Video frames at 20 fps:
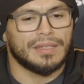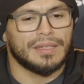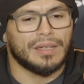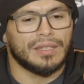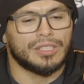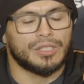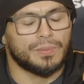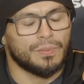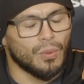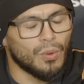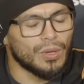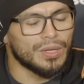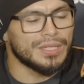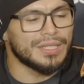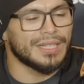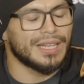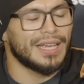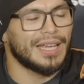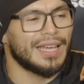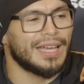sports
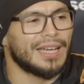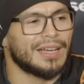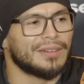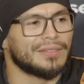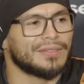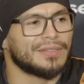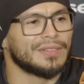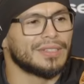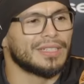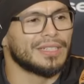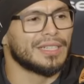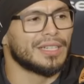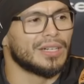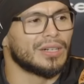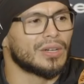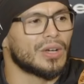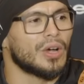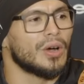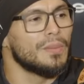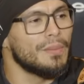I have, you know,
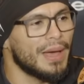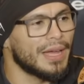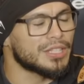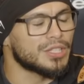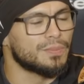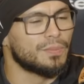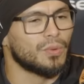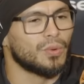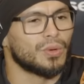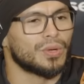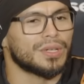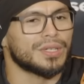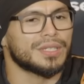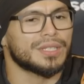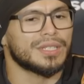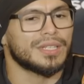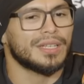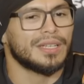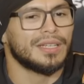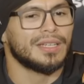combat
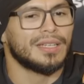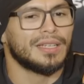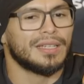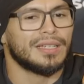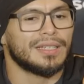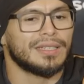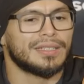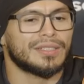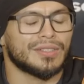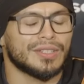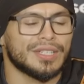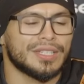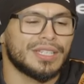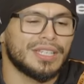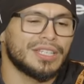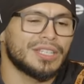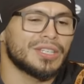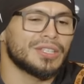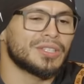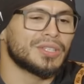sports,
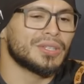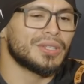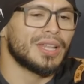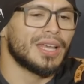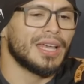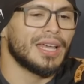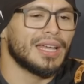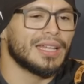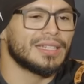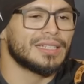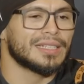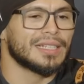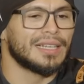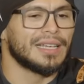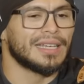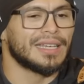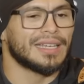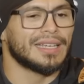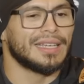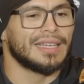transition to that,
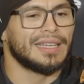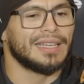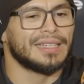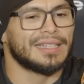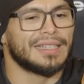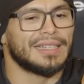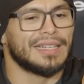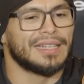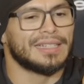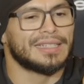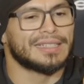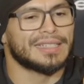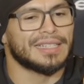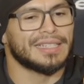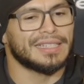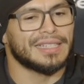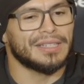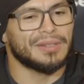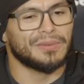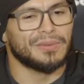like it's
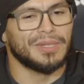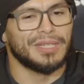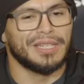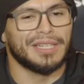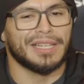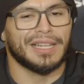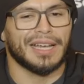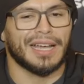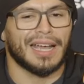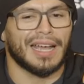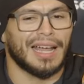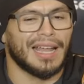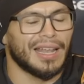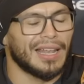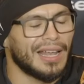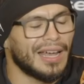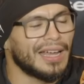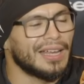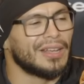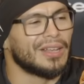something really like
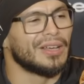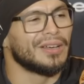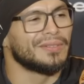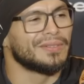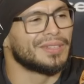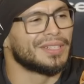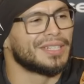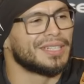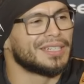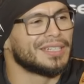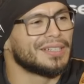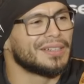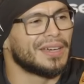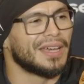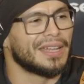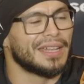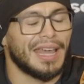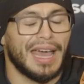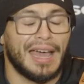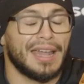I love it, you
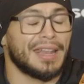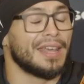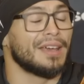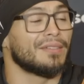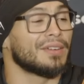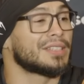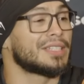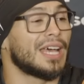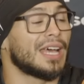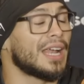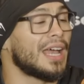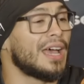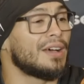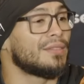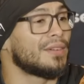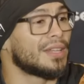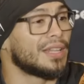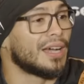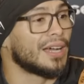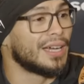know. I never thought I have
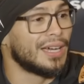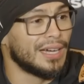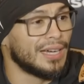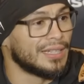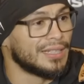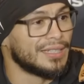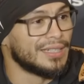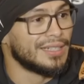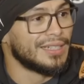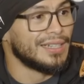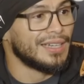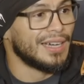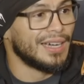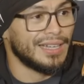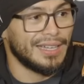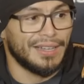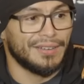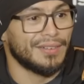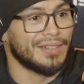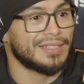a gun. I
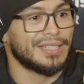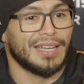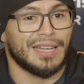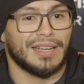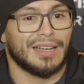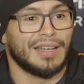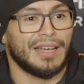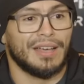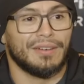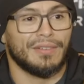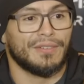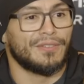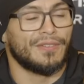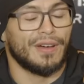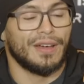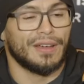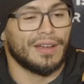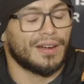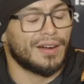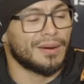never thought I have a
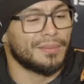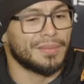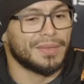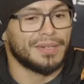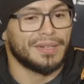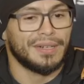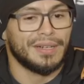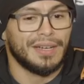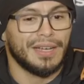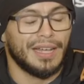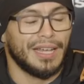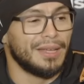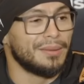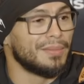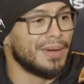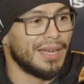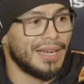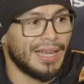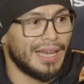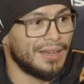firearm in
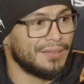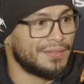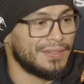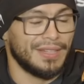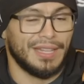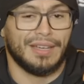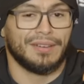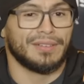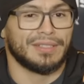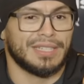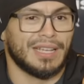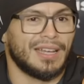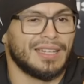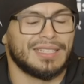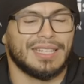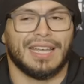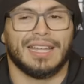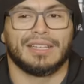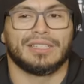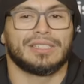my life. Never thought. I
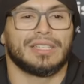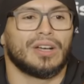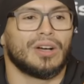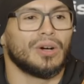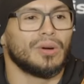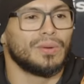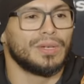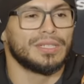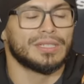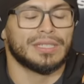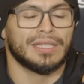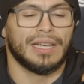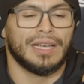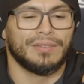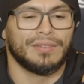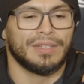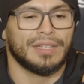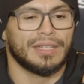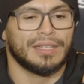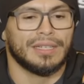thought I was always
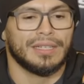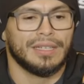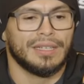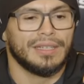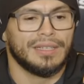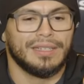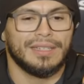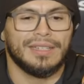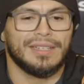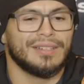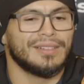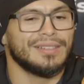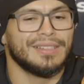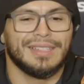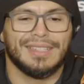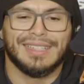having a, you know,